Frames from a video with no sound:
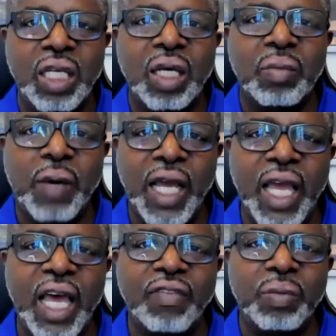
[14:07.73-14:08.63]
by
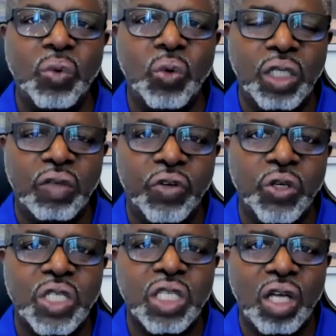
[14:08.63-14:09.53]
having more
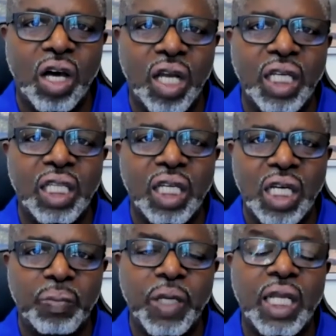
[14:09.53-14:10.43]
diverse thought in the company.